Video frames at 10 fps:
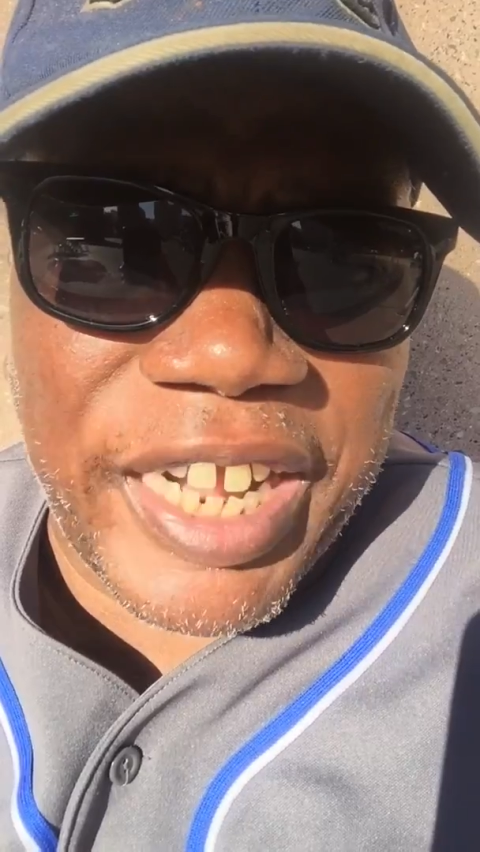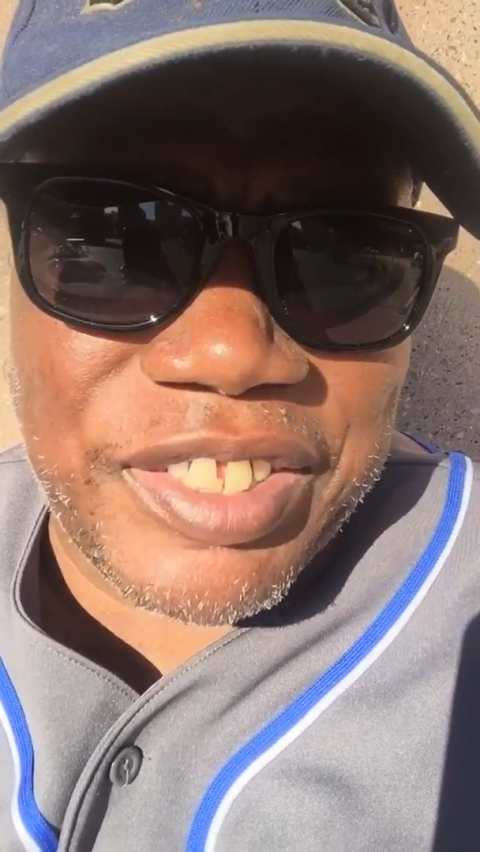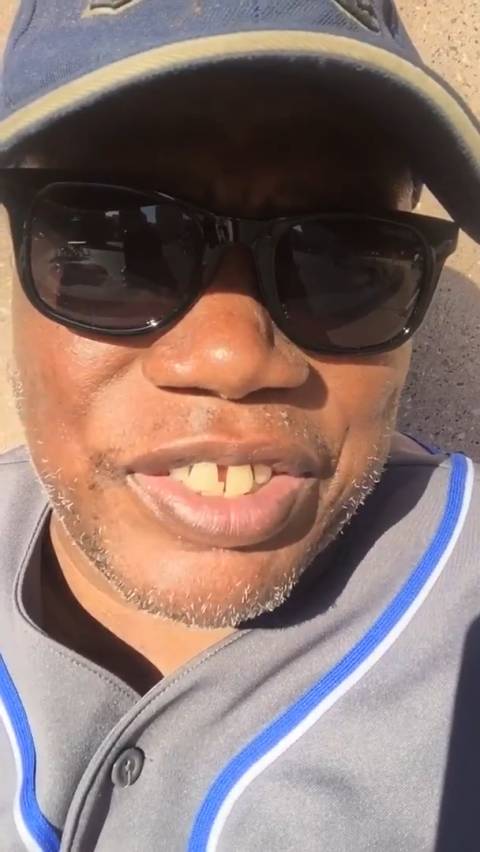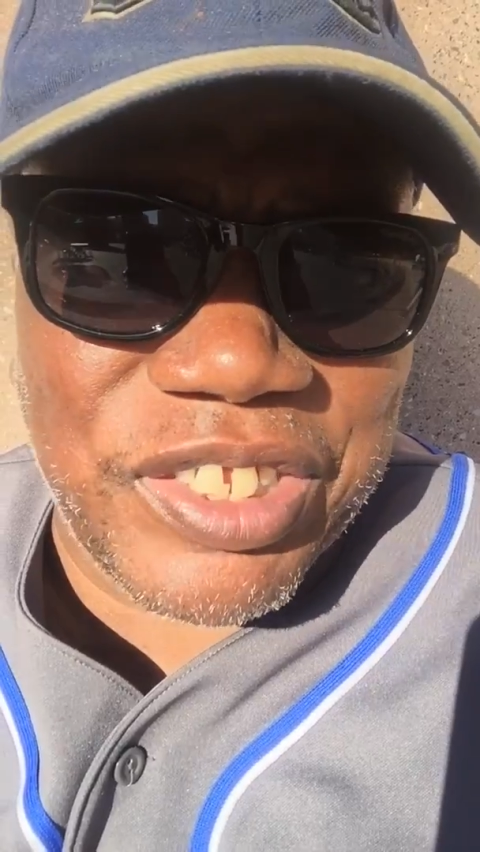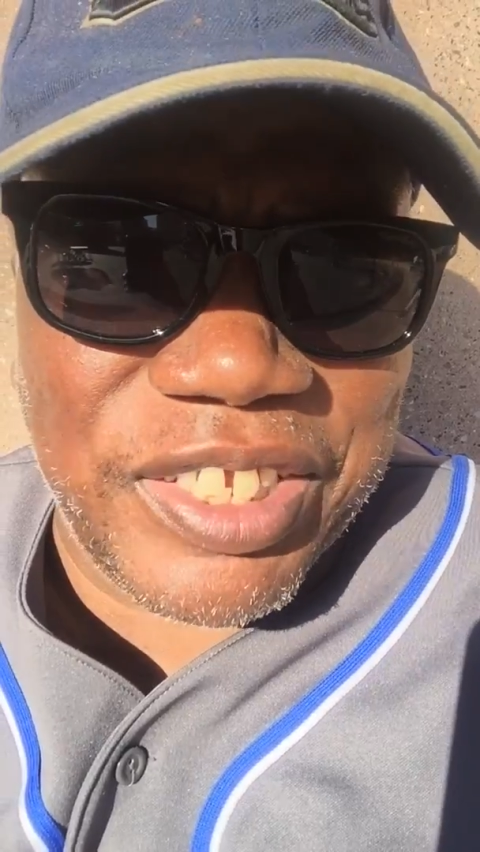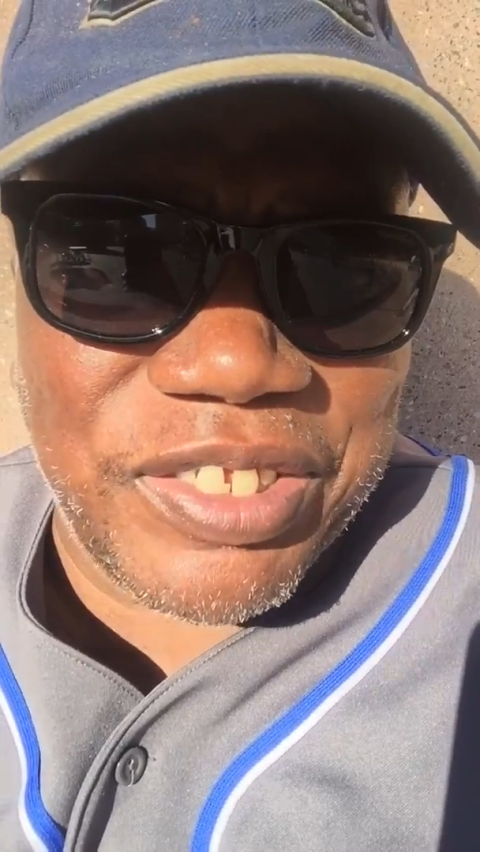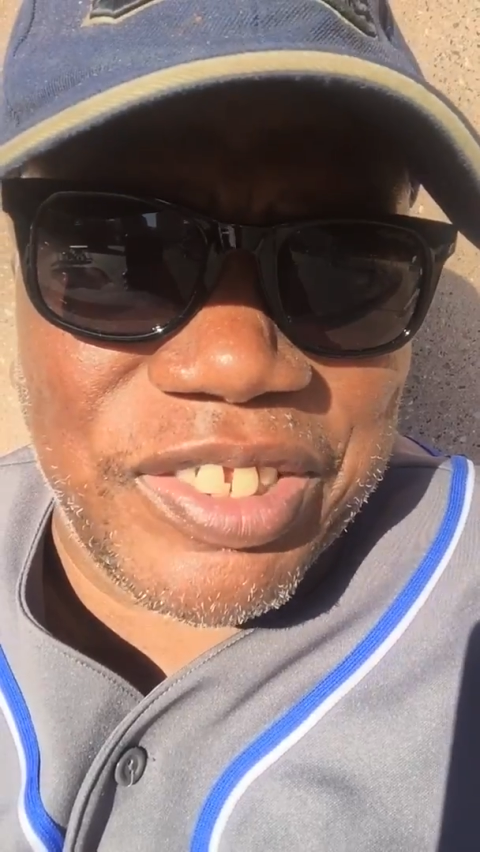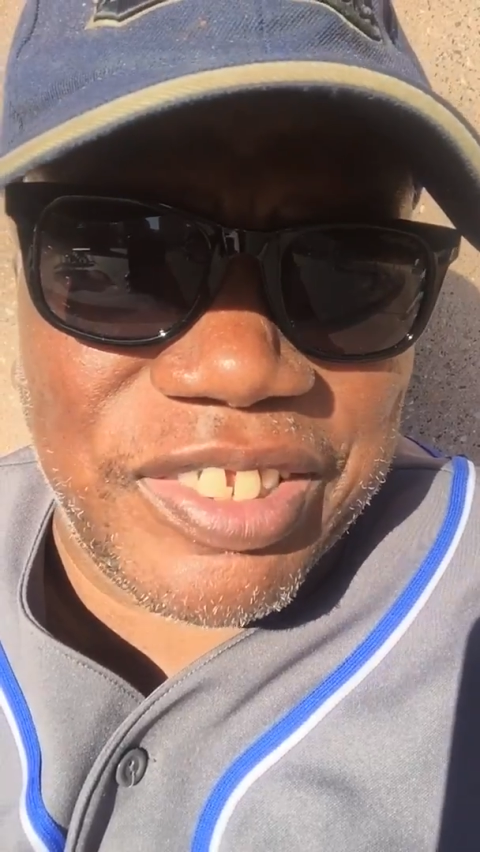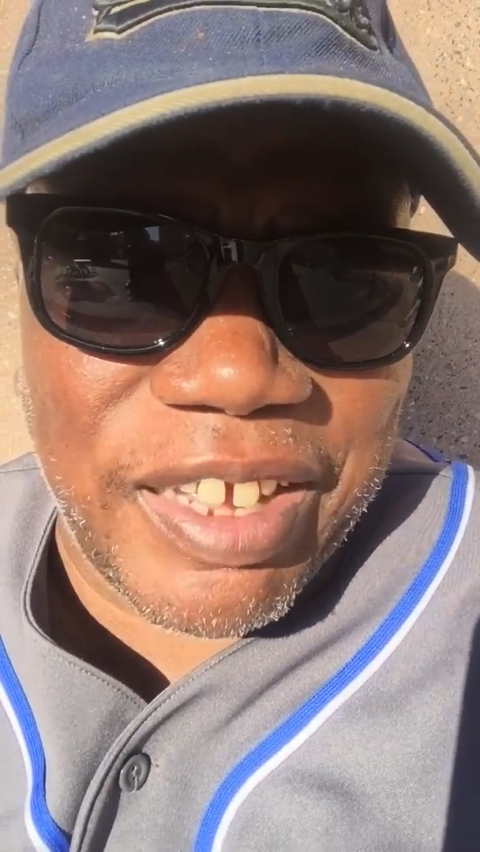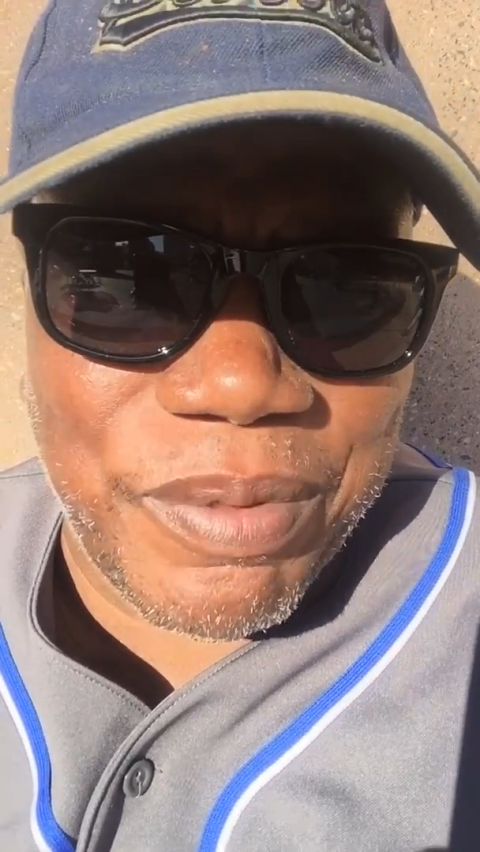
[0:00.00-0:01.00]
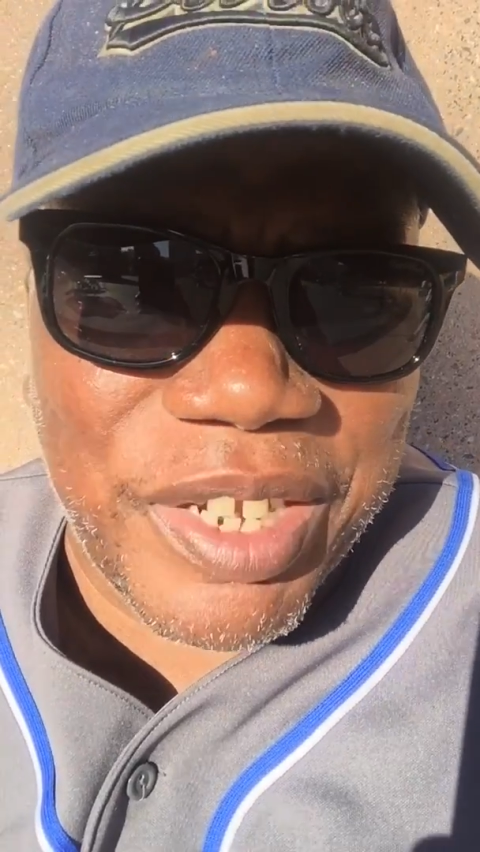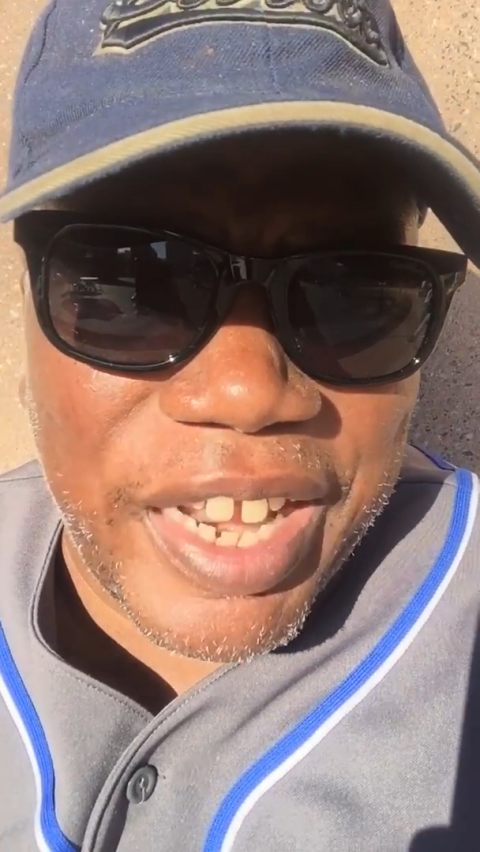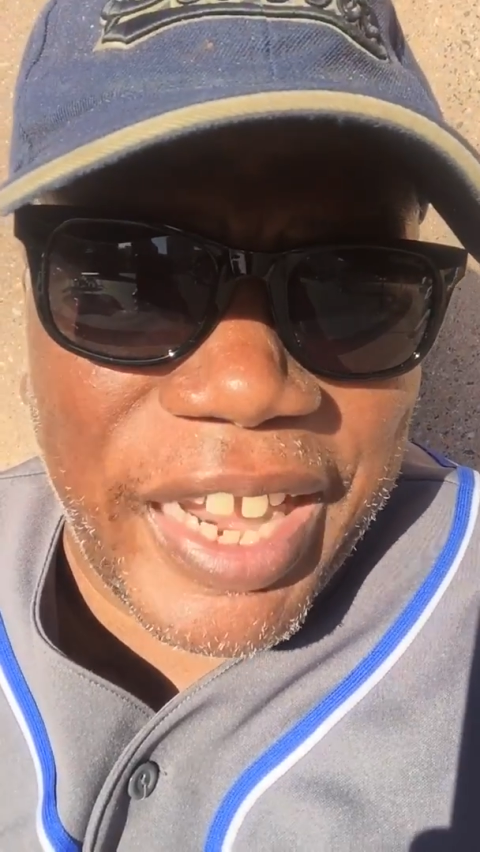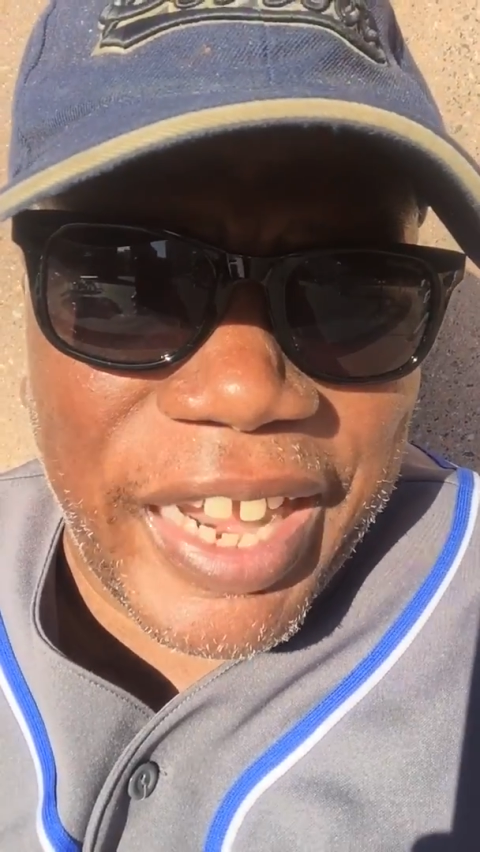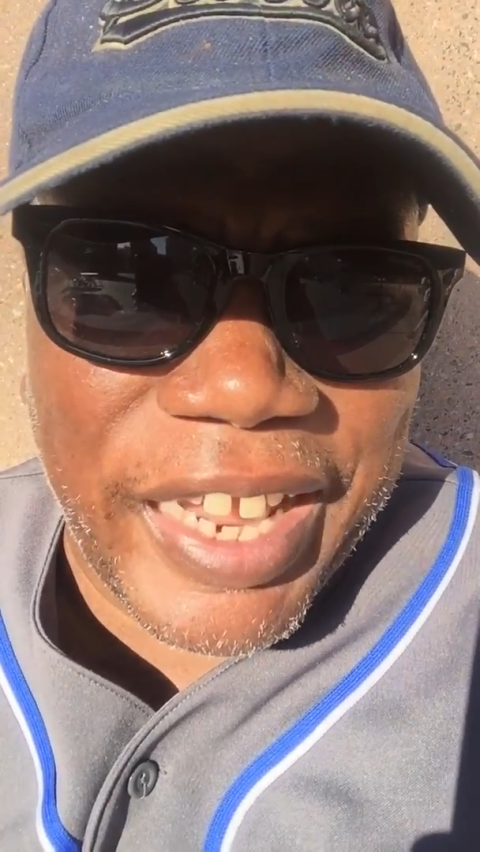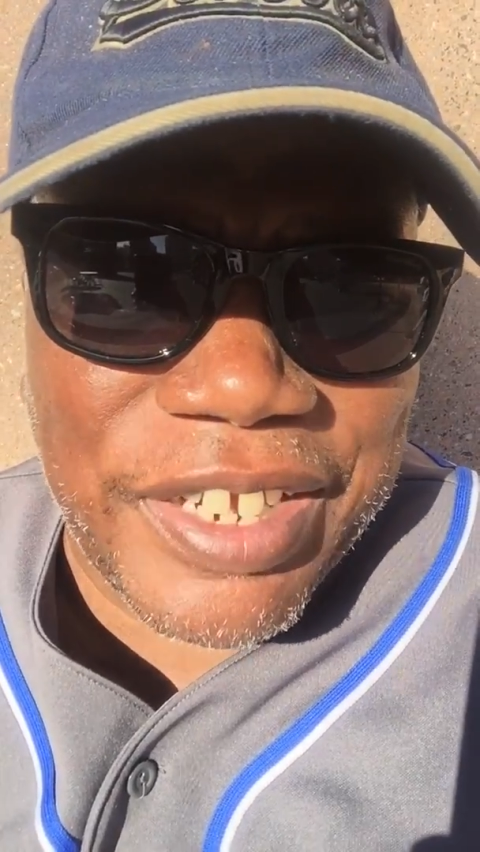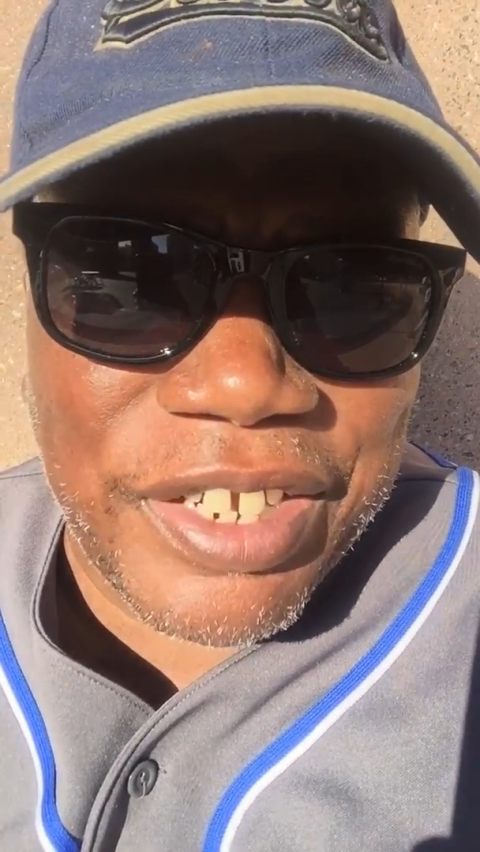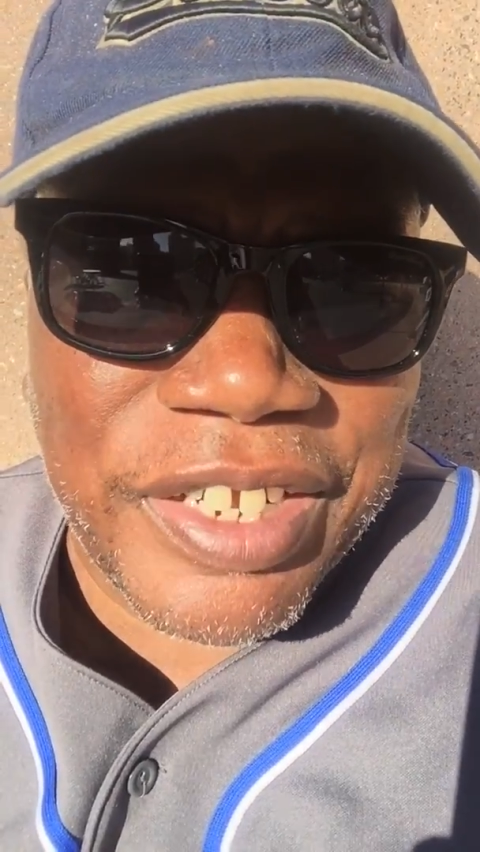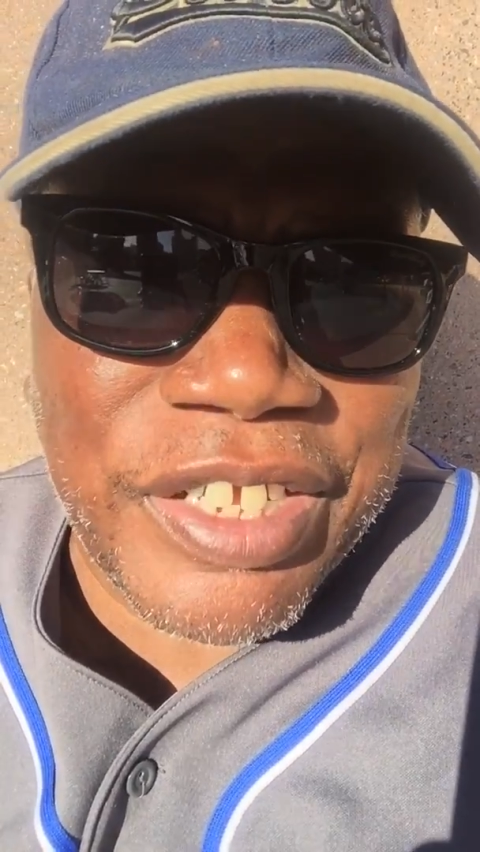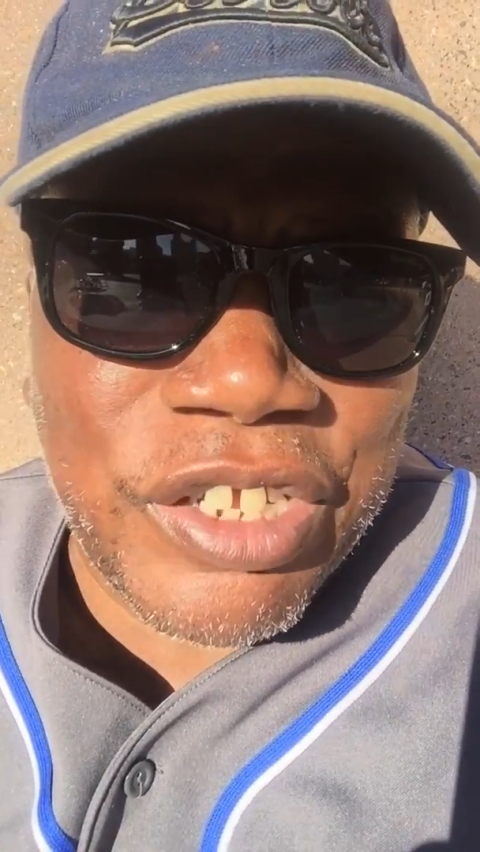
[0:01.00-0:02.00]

1967, and